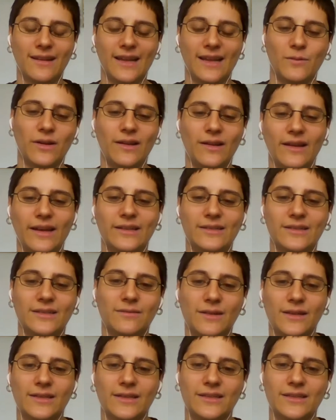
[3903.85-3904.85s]
you're like well i
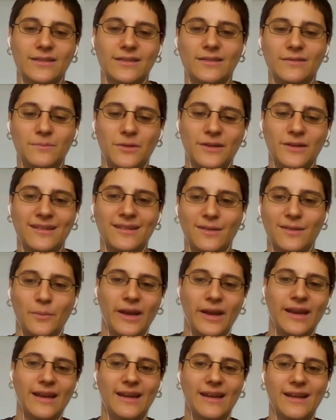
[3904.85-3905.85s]
don't want to
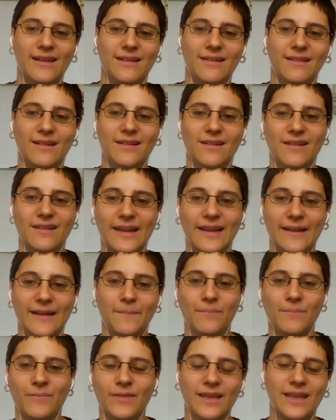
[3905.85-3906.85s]
participate in you know like
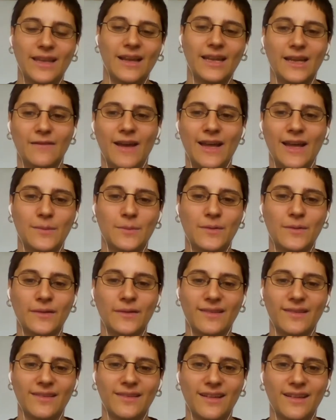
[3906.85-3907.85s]
the killing of
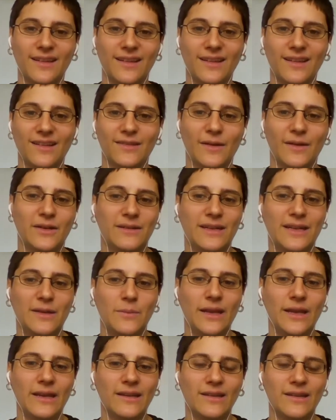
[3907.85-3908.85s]
animals so i don't
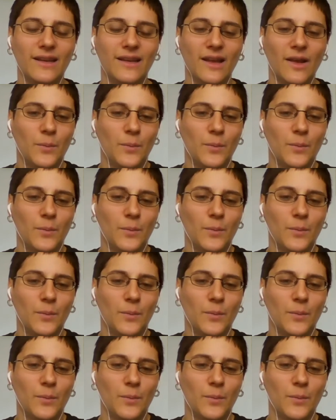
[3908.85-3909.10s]
eat meat